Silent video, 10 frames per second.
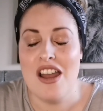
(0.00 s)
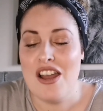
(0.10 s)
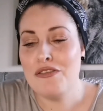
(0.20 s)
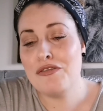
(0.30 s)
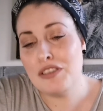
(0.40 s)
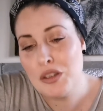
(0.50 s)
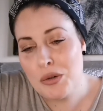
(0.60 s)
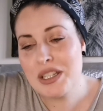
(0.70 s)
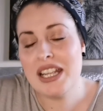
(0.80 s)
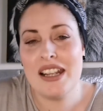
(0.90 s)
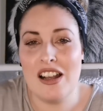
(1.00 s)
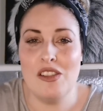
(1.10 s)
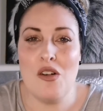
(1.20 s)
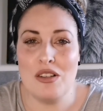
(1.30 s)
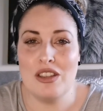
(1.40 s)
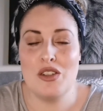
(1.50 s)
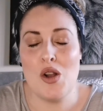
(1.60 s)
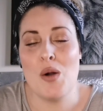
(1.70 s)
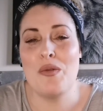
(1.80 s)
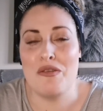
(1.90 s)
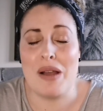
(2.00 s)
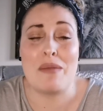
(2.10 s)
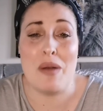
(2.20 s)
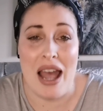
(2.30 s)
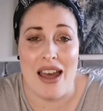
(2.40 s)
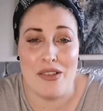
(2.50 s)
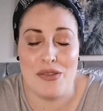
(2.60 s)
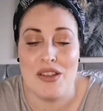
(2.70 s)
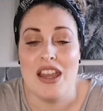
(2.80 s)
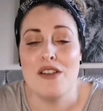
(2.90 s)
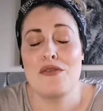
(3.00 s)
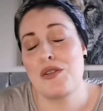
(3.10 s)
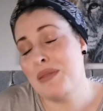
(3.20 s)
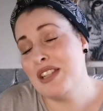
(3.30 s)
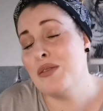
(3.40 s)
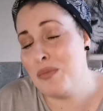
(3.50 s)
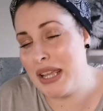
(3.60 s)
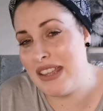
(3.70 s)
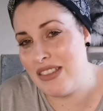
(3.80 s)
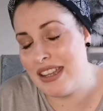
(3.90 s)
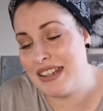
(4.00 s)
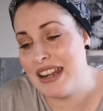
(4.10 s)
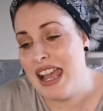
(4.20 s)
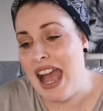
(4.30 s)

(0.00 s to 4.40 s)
floating along the top of my bath for me to bathe in,